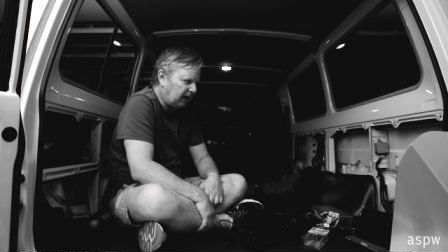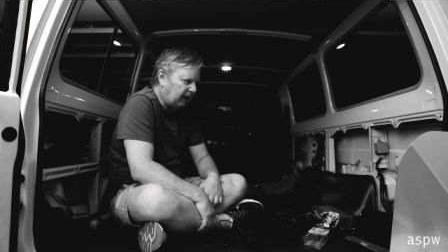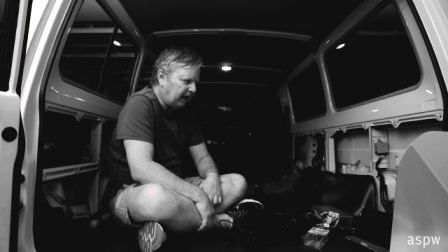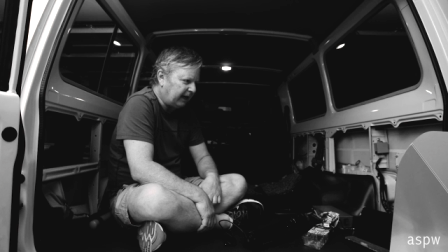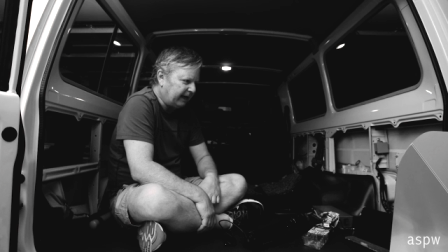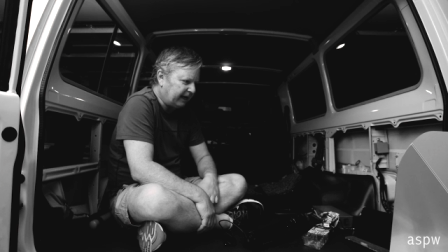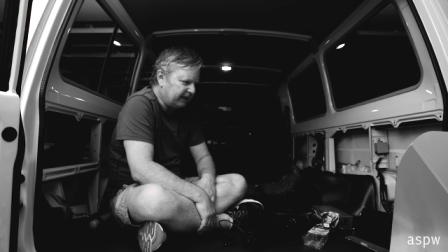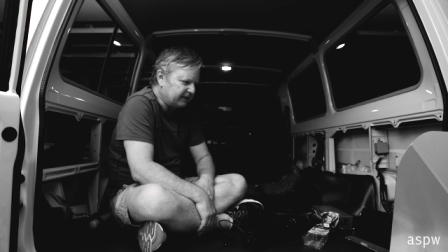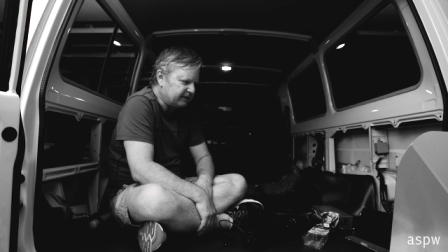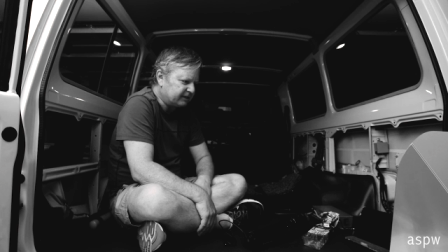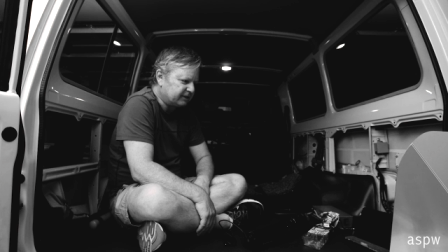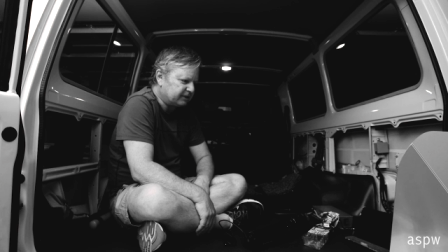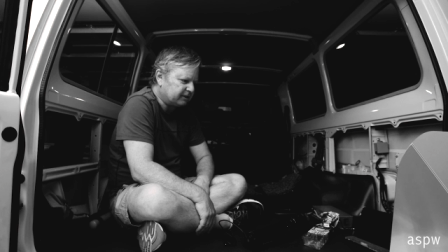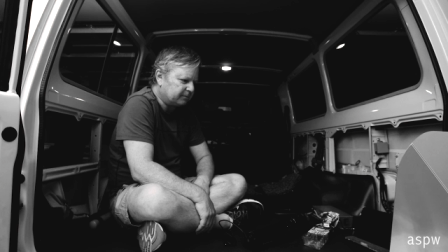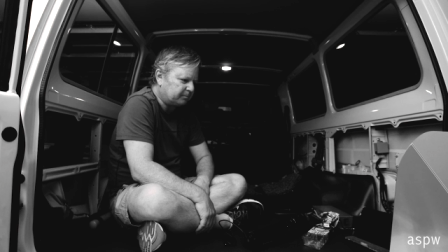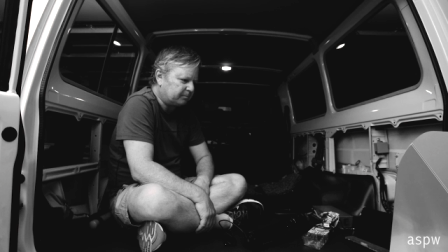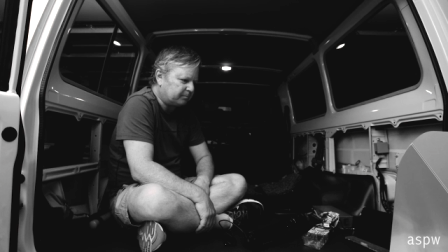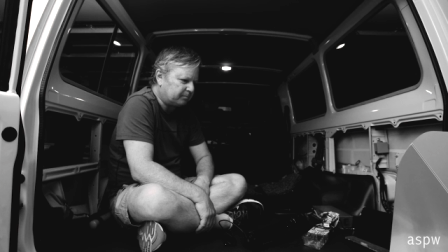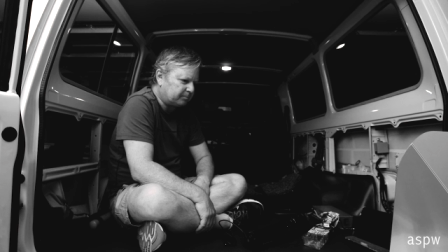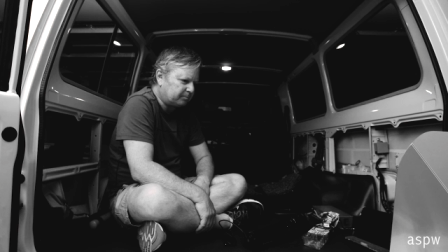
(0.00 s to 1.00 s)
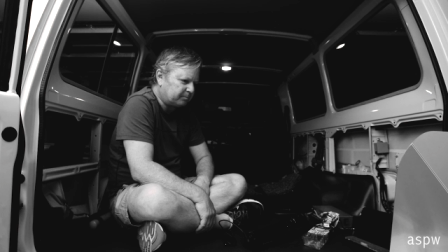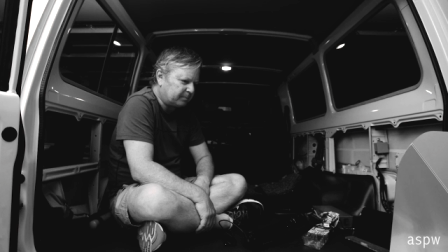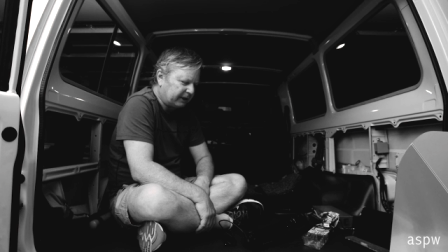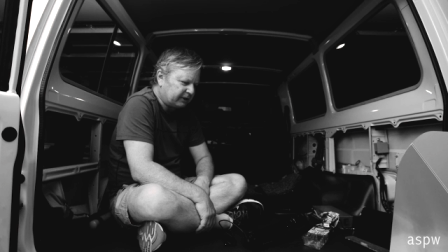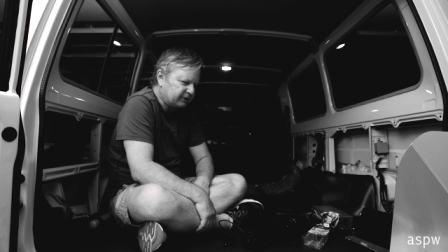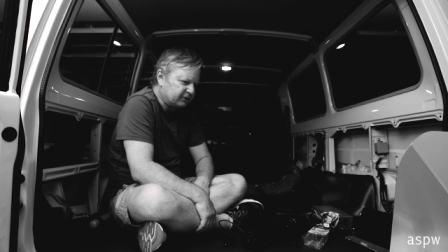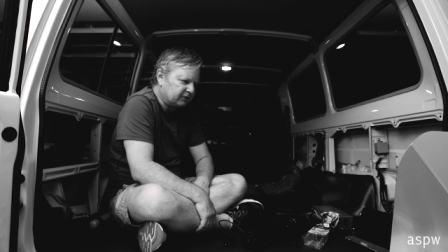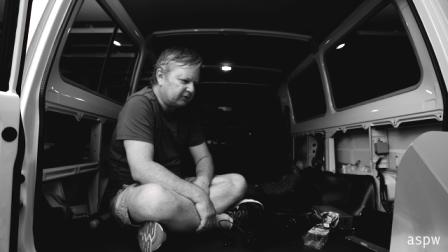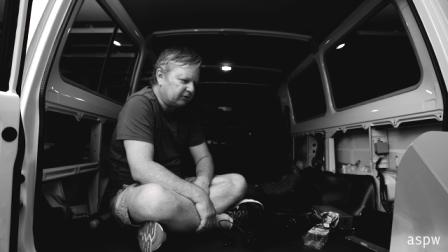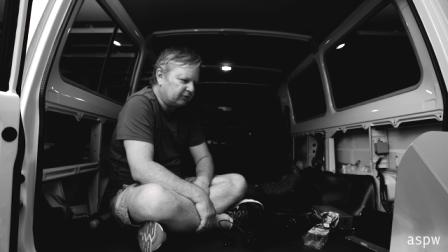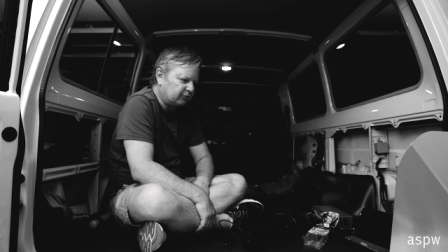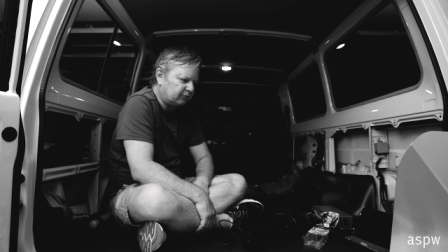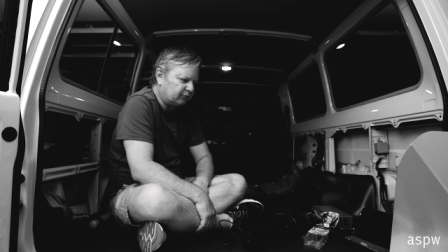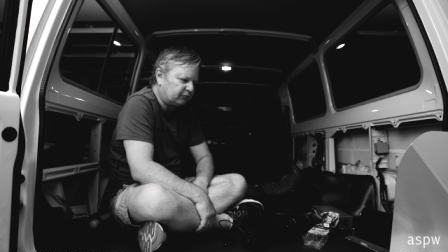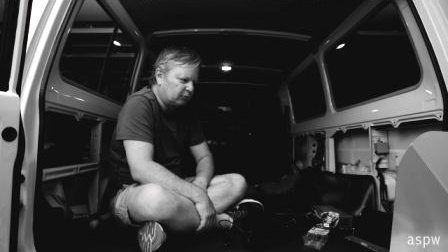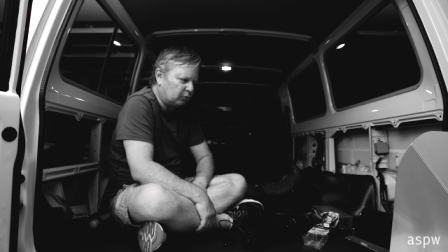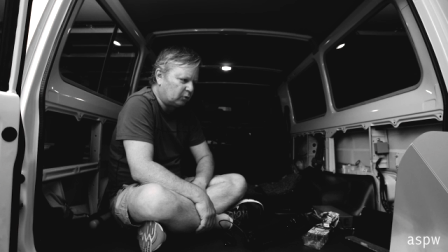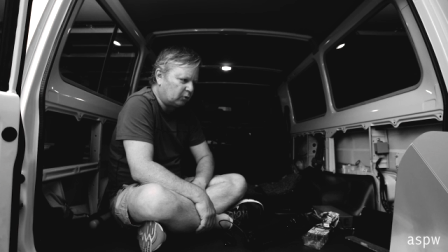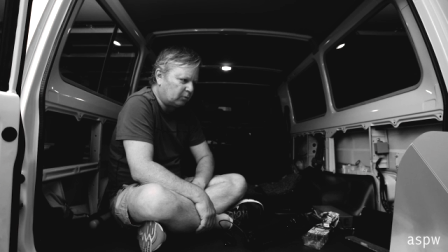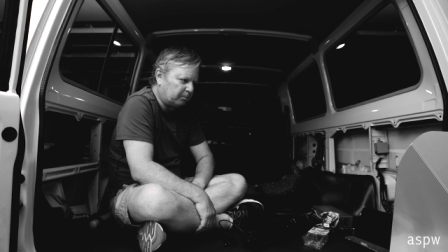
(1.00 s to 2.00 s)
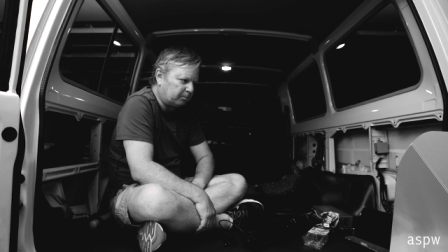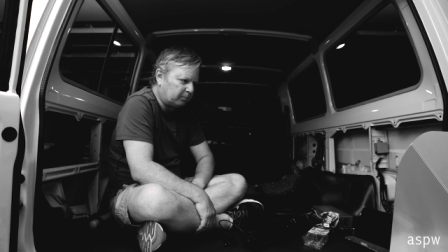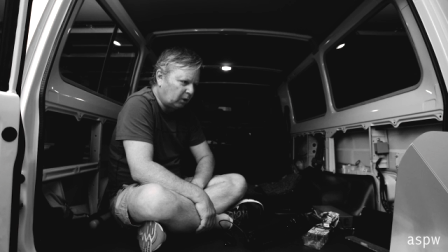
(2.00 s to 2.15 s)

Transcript: I edited a picture for